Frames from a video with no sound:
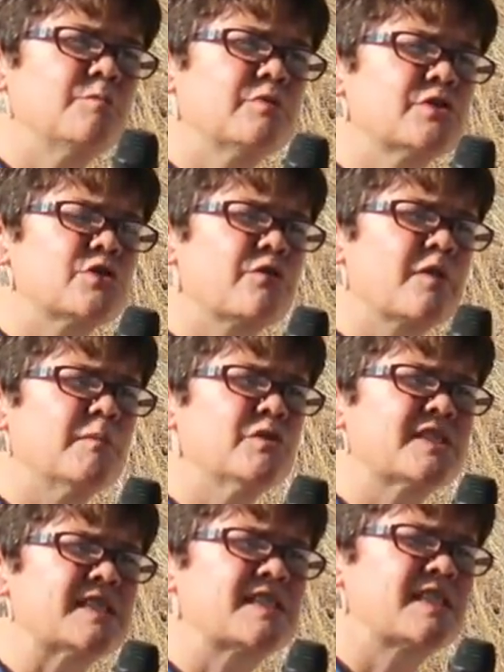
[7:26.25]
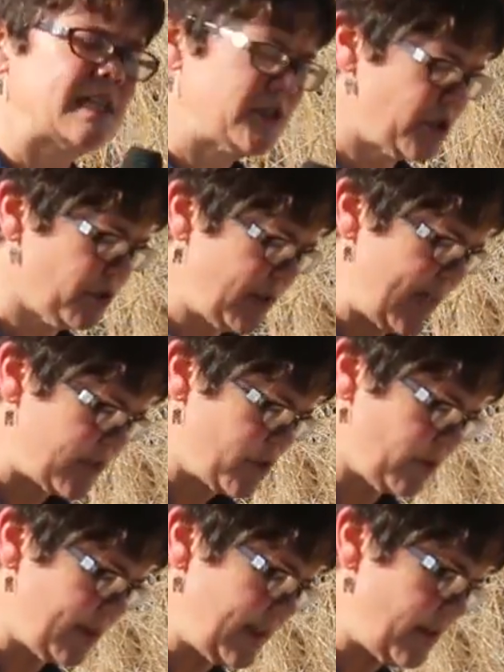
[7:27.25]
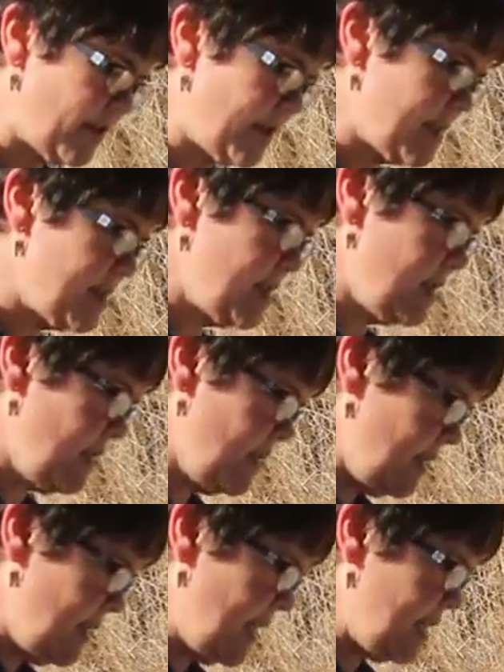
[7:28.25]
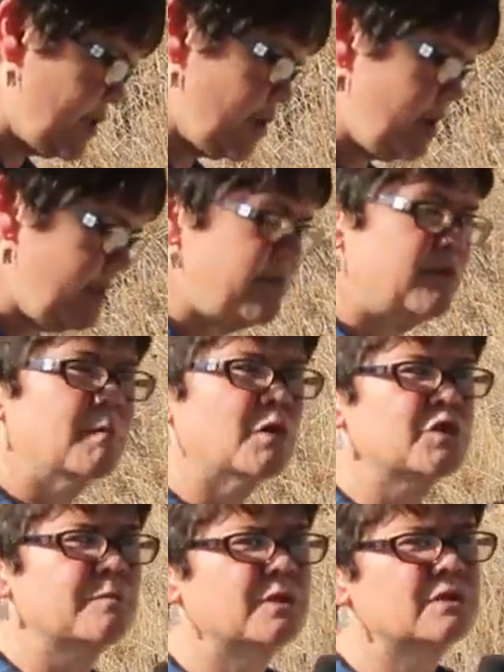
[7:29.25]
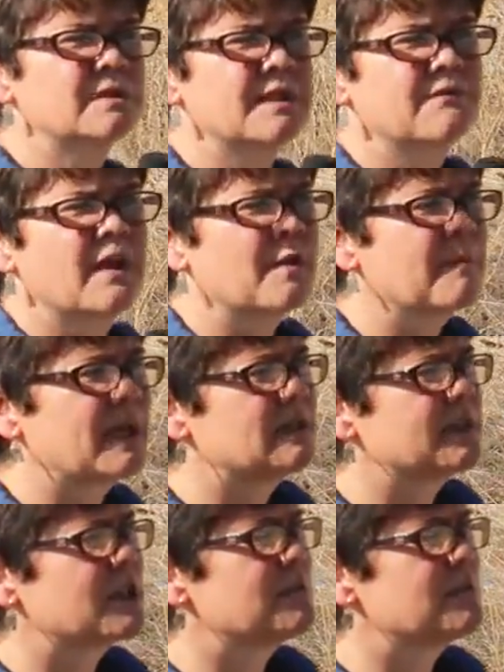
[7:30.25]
preserve the most essential natural areas and achieve multiple environmental and